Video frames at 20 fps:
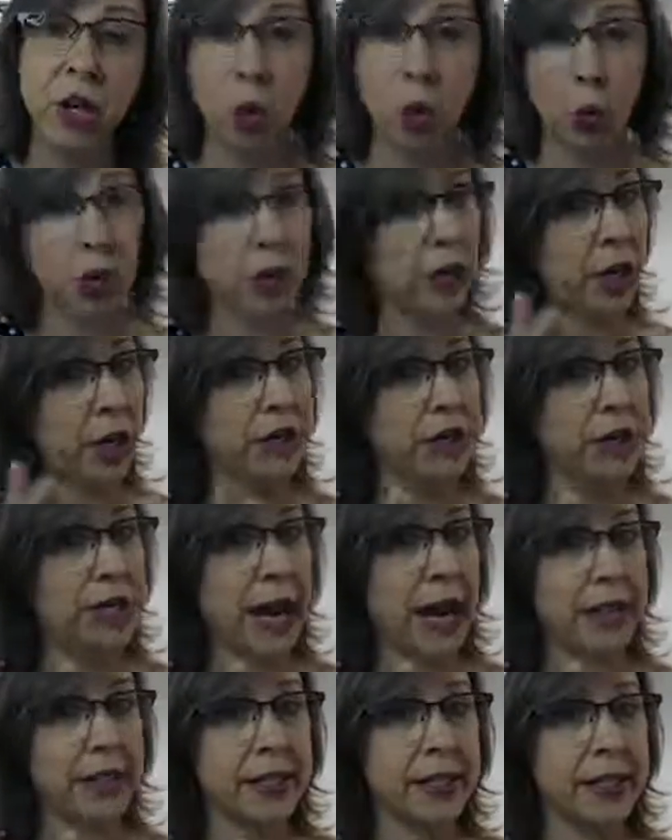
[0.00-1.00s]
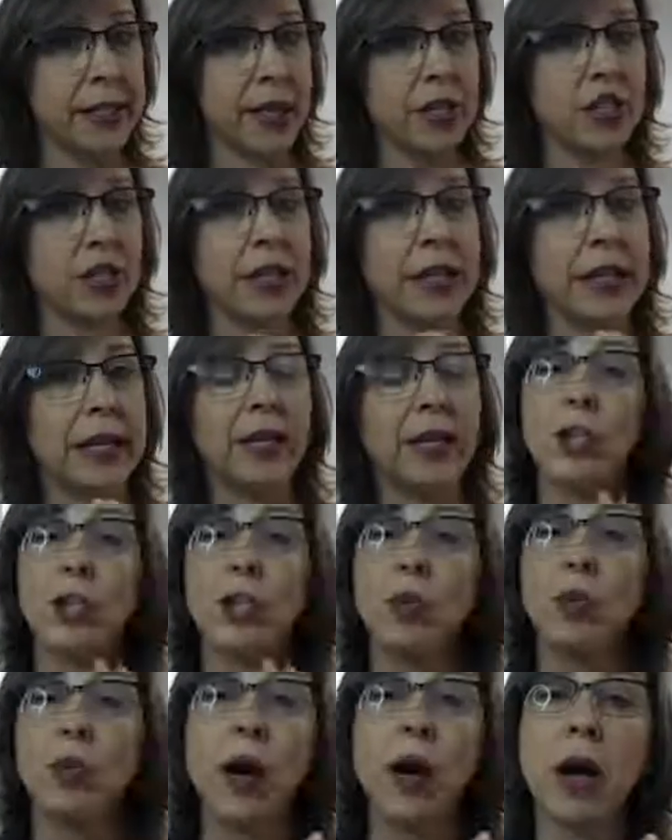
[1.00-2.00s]
where you get the tax deduction in
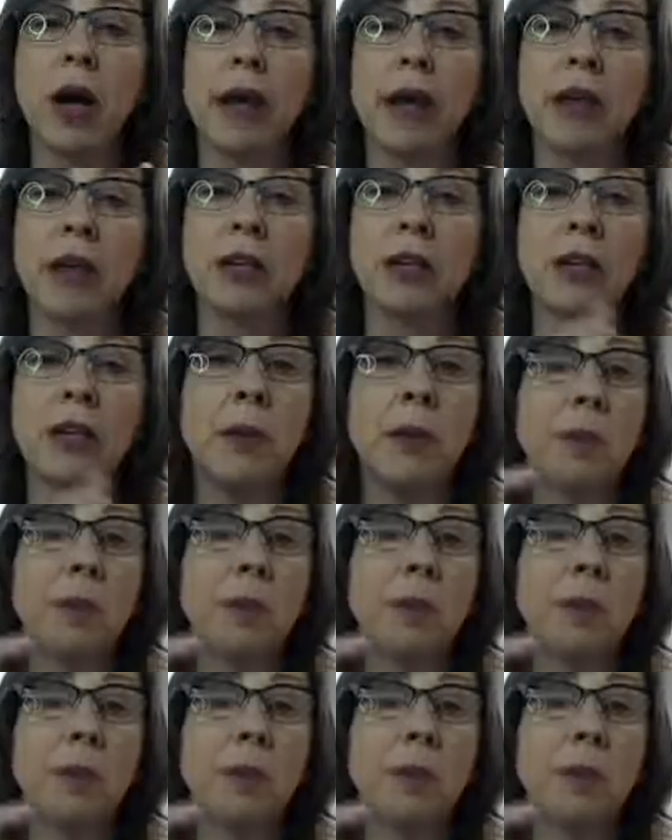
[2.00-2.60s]
year one,